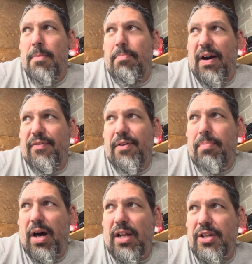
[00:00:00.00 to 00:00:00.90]
buff and
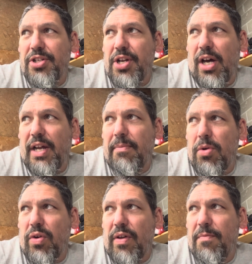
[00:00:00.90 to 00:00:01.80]
polish
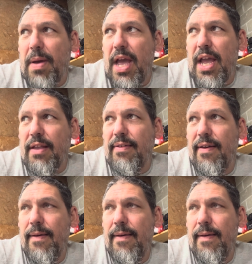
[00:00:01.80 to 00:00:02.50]
automotive paint.